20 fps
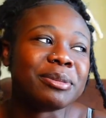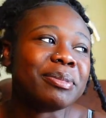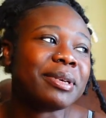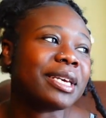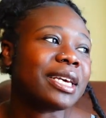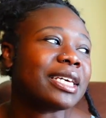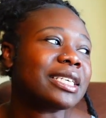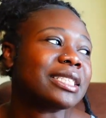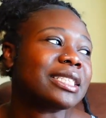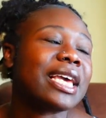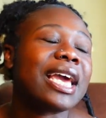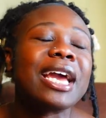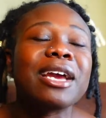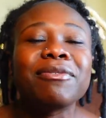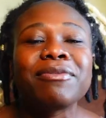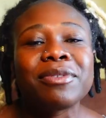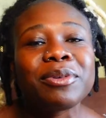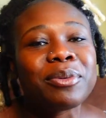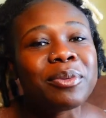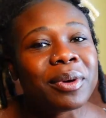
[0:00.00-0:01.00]
because
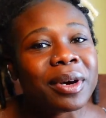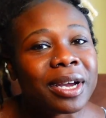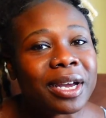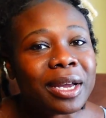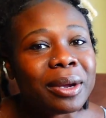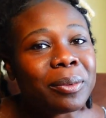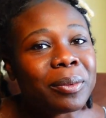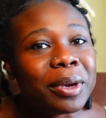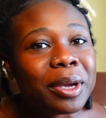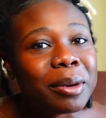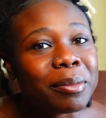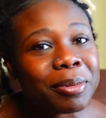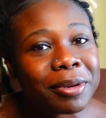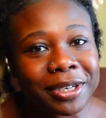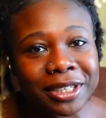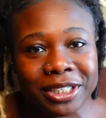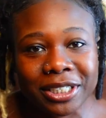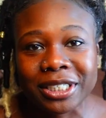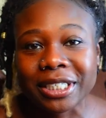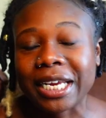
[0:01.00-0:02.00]
everyone, we
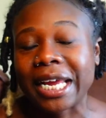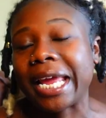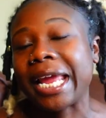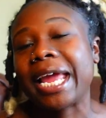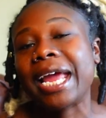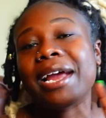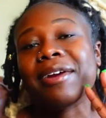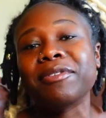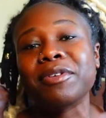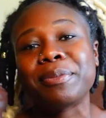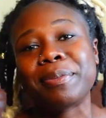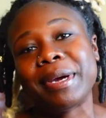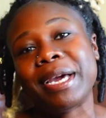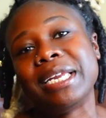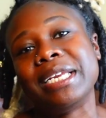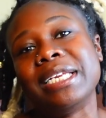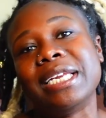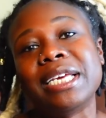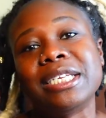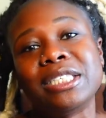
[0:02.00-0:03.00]
appreciate
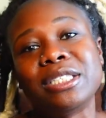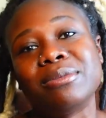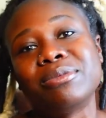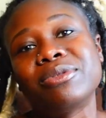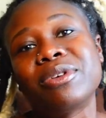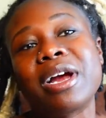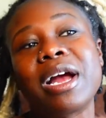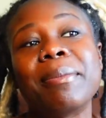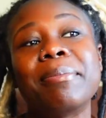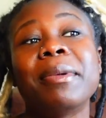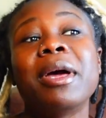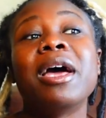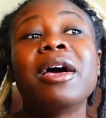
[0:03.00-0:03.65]
everybody that subscribed.